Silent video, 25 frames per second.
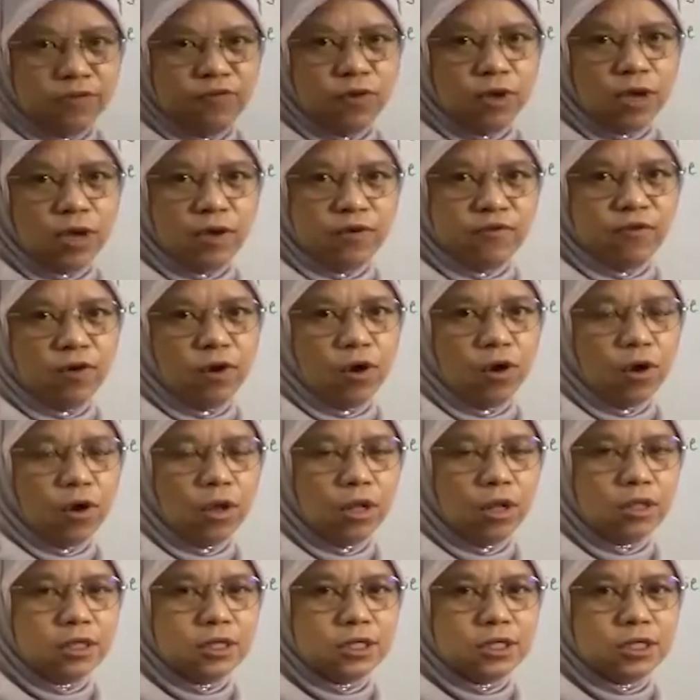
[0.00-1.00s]
if you have
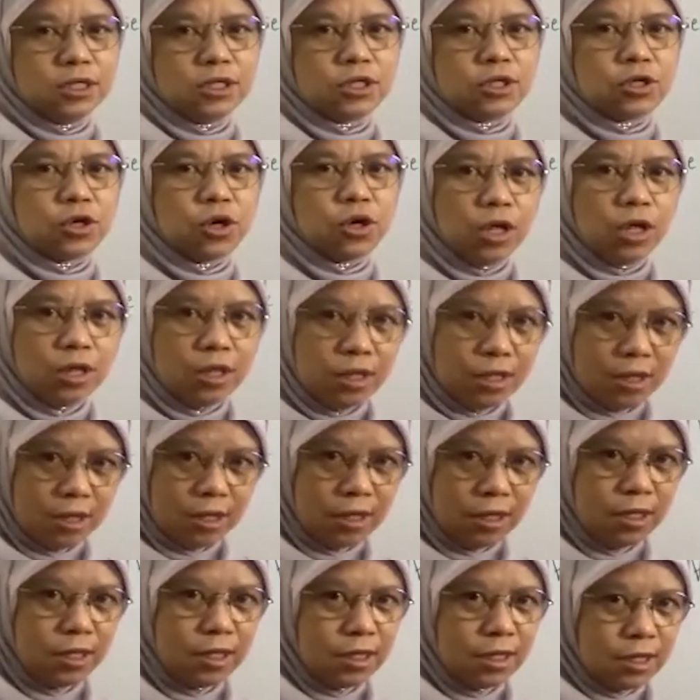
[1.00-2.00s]
all, this is called
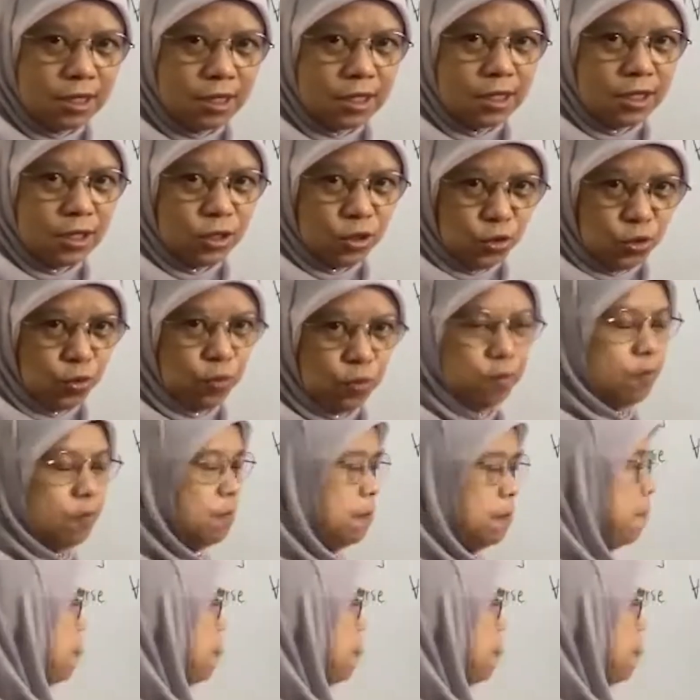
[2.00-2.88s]
a group.